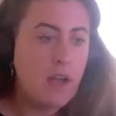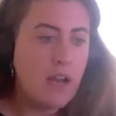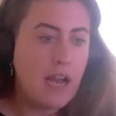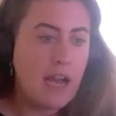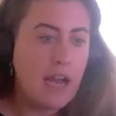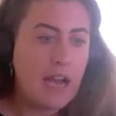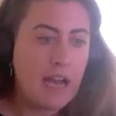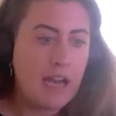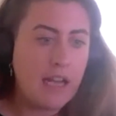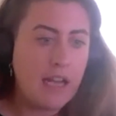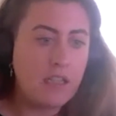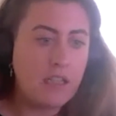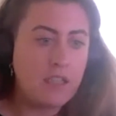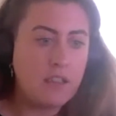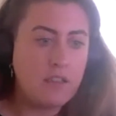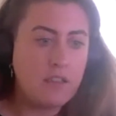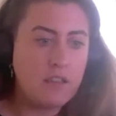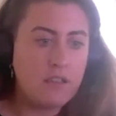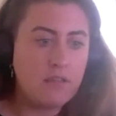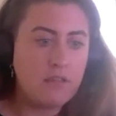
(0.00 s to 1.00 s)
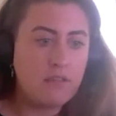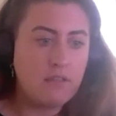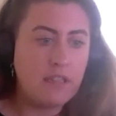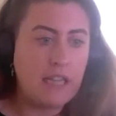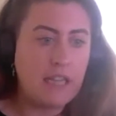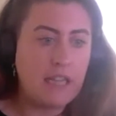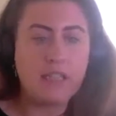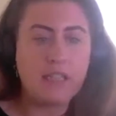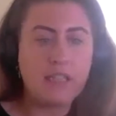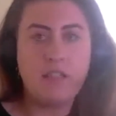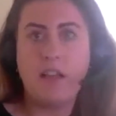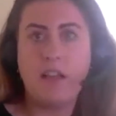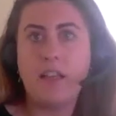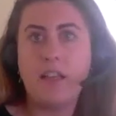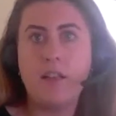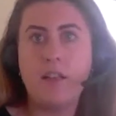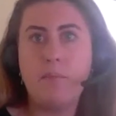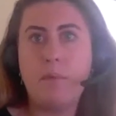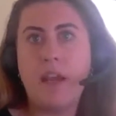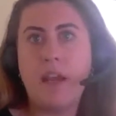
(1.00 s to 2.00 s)
And that's like
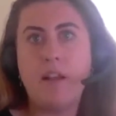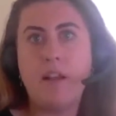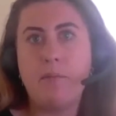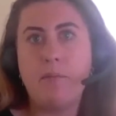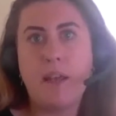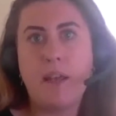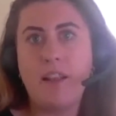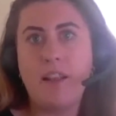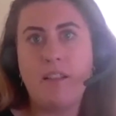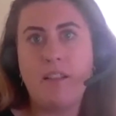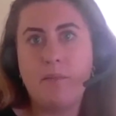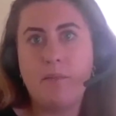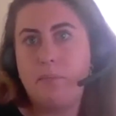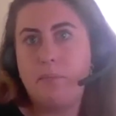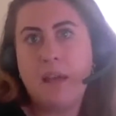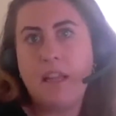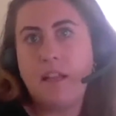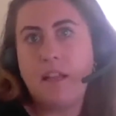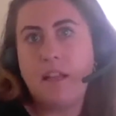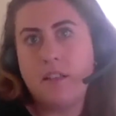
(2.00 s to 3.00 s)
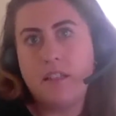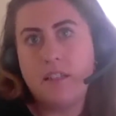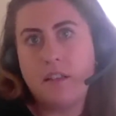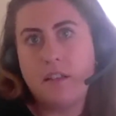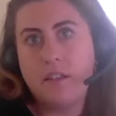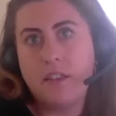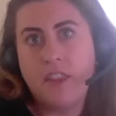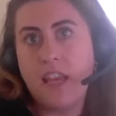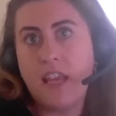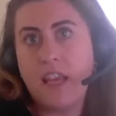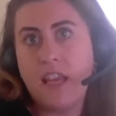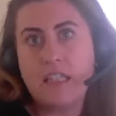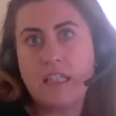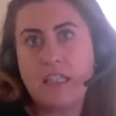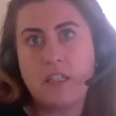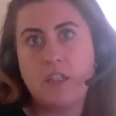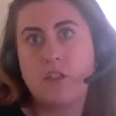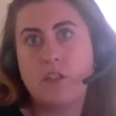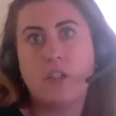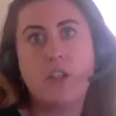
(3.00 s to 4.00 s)
the main thing is
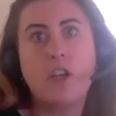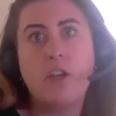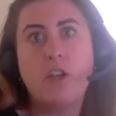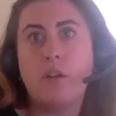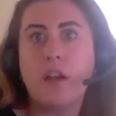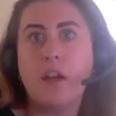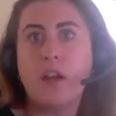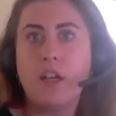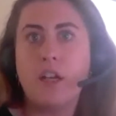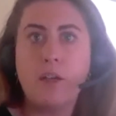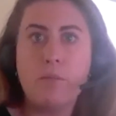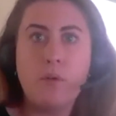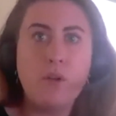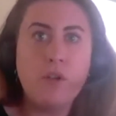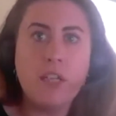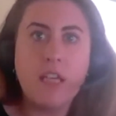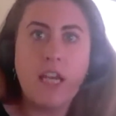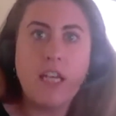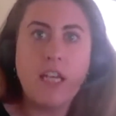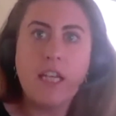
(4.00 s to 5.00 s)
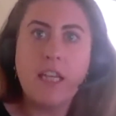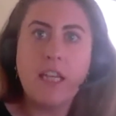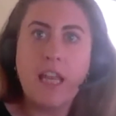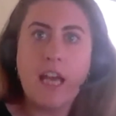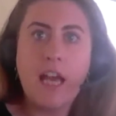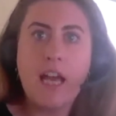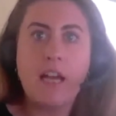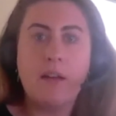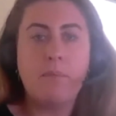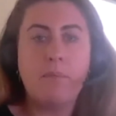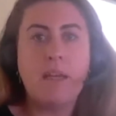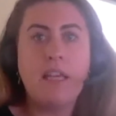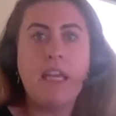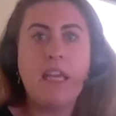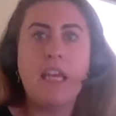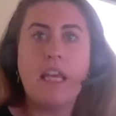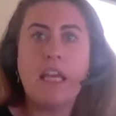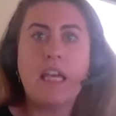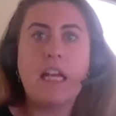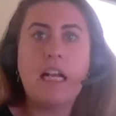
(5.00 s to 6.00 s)
just kind of communicating that and
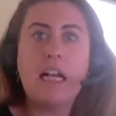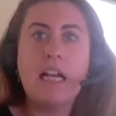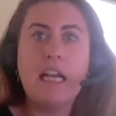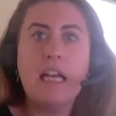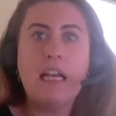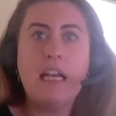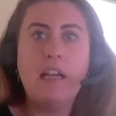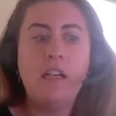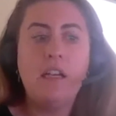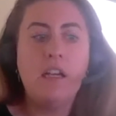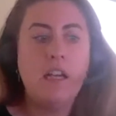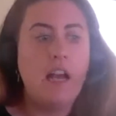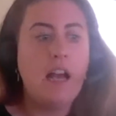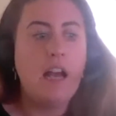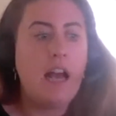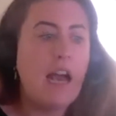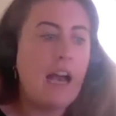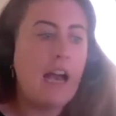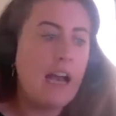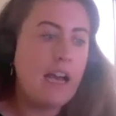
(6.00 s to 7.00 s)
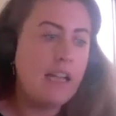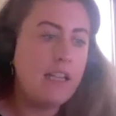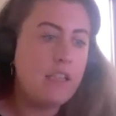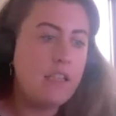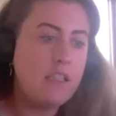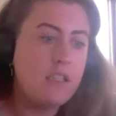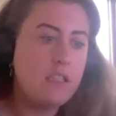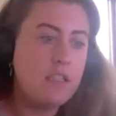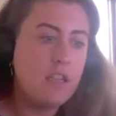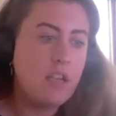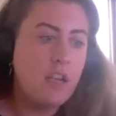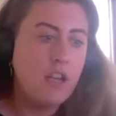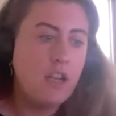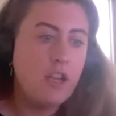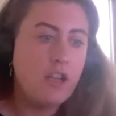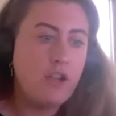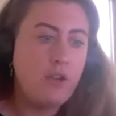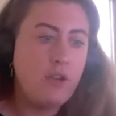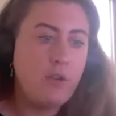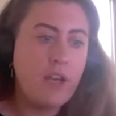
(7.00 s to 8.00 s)
making it clear. And
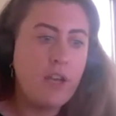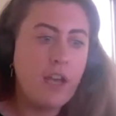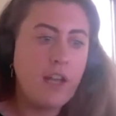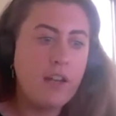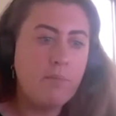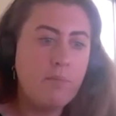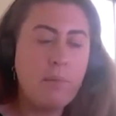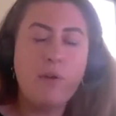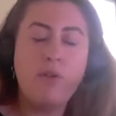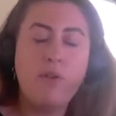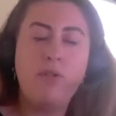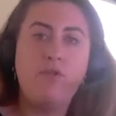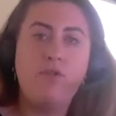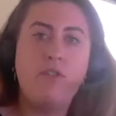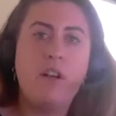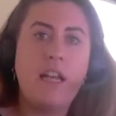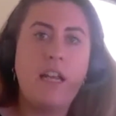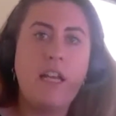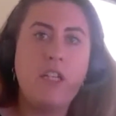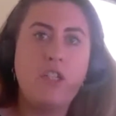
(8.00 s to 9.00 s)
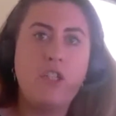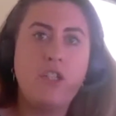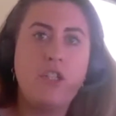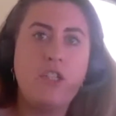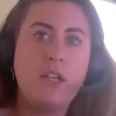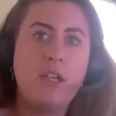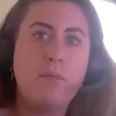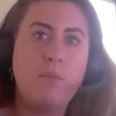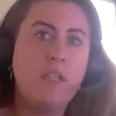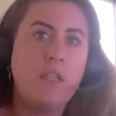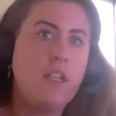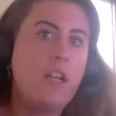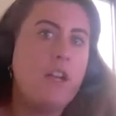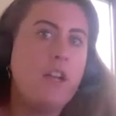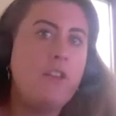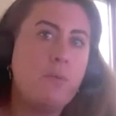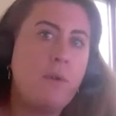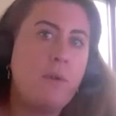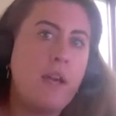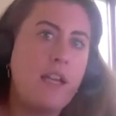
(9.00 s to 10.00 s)
you can build relationships in
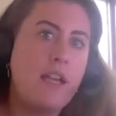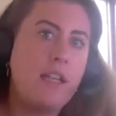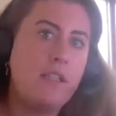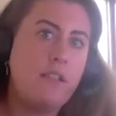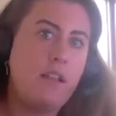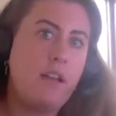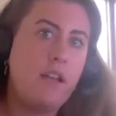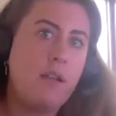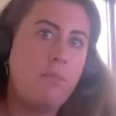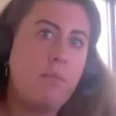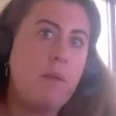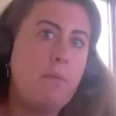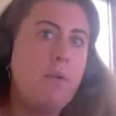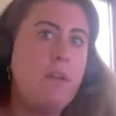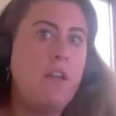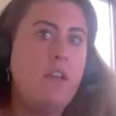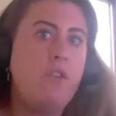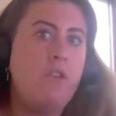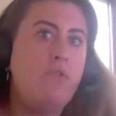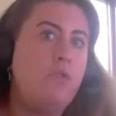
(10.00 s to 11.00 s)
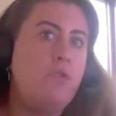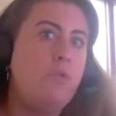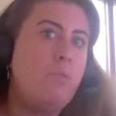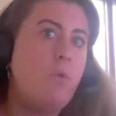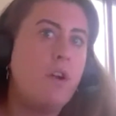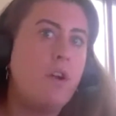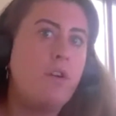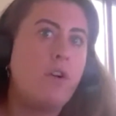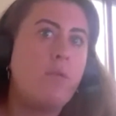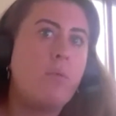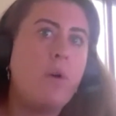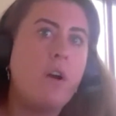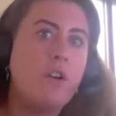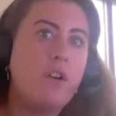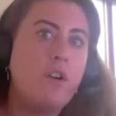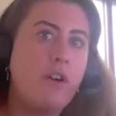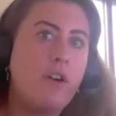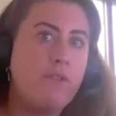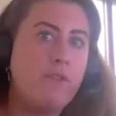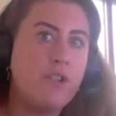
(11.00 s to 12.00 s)
other ways. Like maybe you do one-on-one
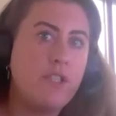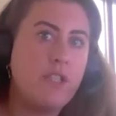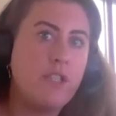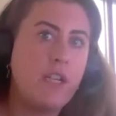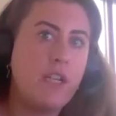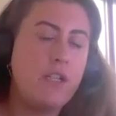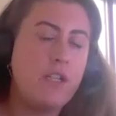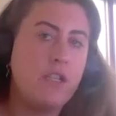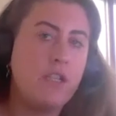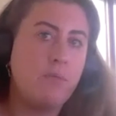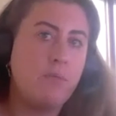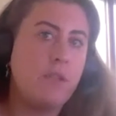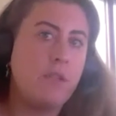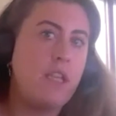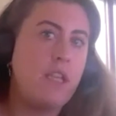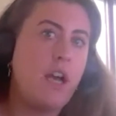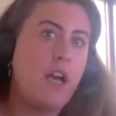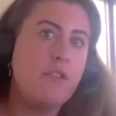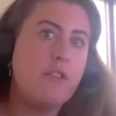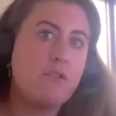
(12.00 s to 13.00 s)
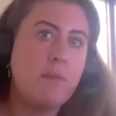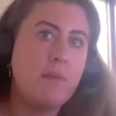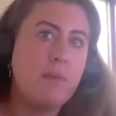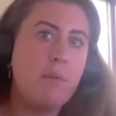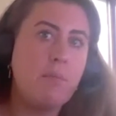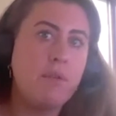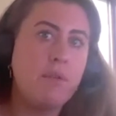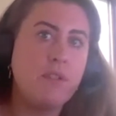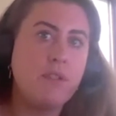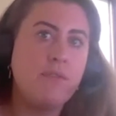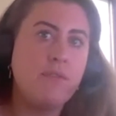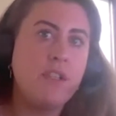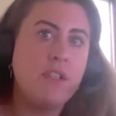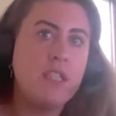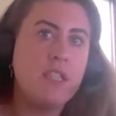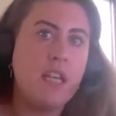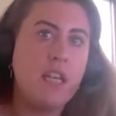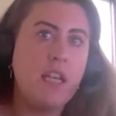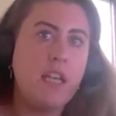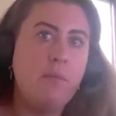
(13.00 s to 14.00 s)
conversations with the other members of the
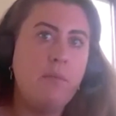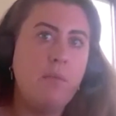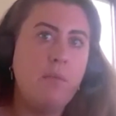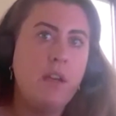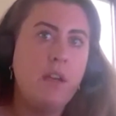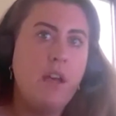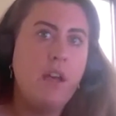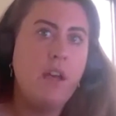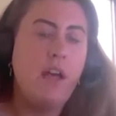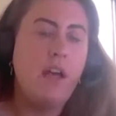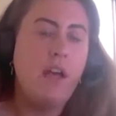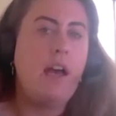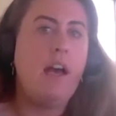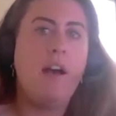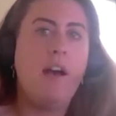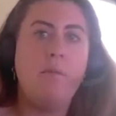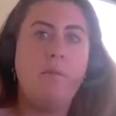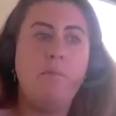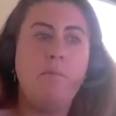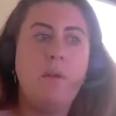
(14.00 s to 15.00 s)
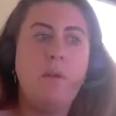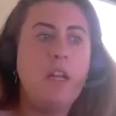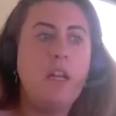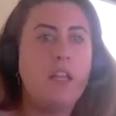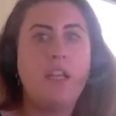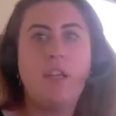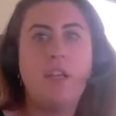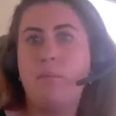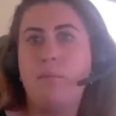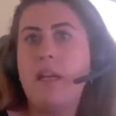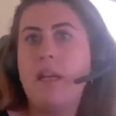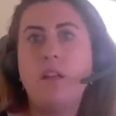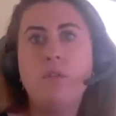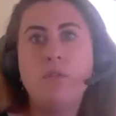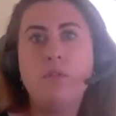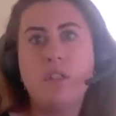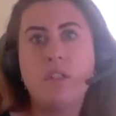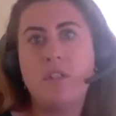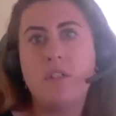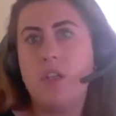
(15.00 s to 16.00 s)
team. Like you make
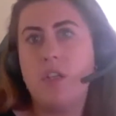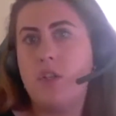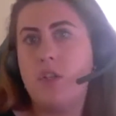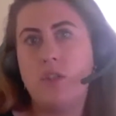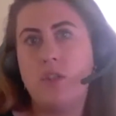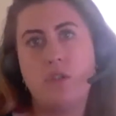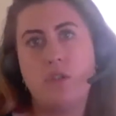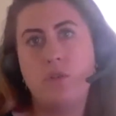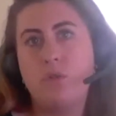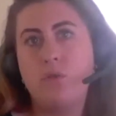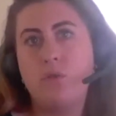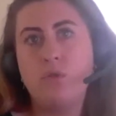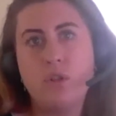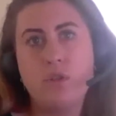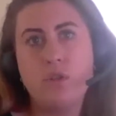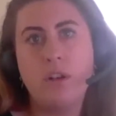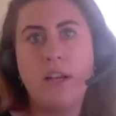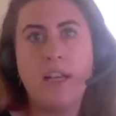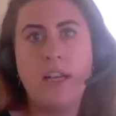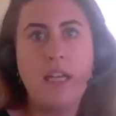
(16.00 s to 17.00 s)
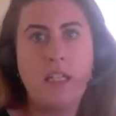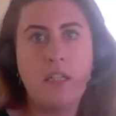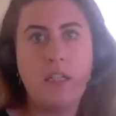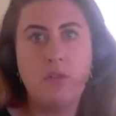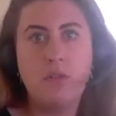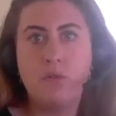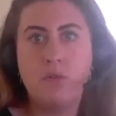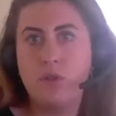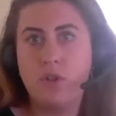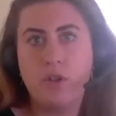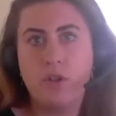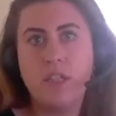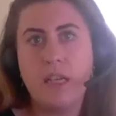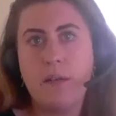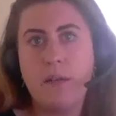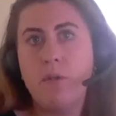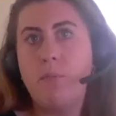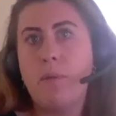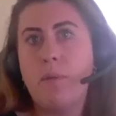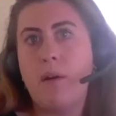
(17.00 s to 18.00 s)
those decisions and talk to your lead and talk to your
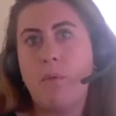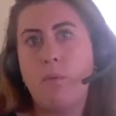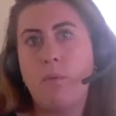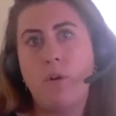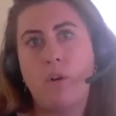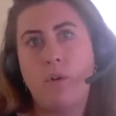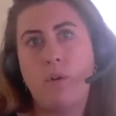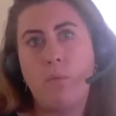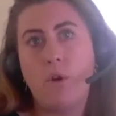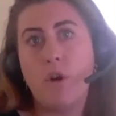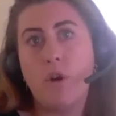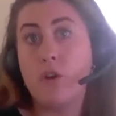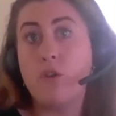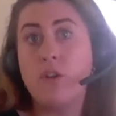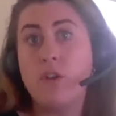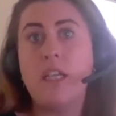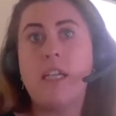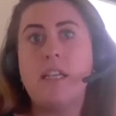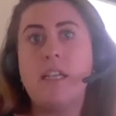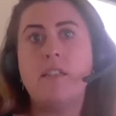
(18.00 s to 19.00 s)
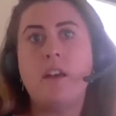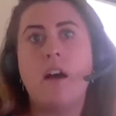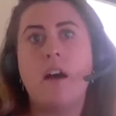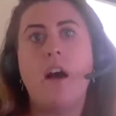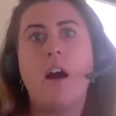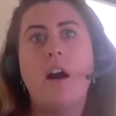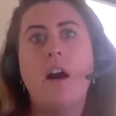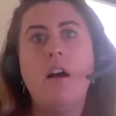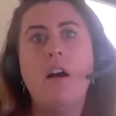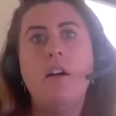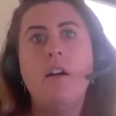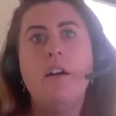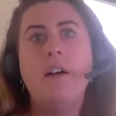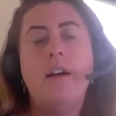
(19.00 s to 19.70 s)
team about what your needs are.